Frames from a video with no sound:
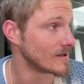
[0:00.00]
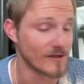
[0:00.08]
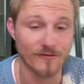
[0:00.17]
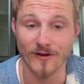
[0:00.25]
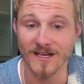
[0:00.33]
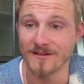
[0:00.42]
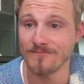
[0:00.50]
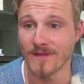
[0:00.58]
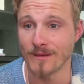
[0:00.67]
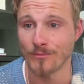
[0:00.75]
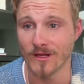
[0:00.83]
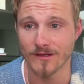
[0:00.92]
good friend
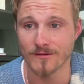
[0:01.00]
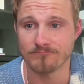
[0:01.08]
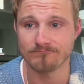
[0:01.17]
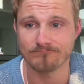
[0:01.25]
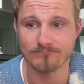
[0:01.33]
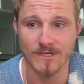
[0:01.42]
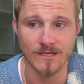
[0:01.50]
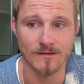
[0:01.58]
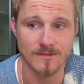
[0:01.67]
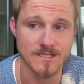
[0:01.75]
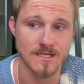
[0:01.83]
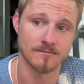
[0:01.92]
and brother,
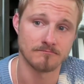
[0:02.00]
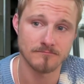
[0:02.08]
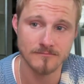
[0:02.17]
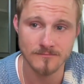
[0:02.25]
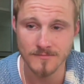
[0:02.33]
son.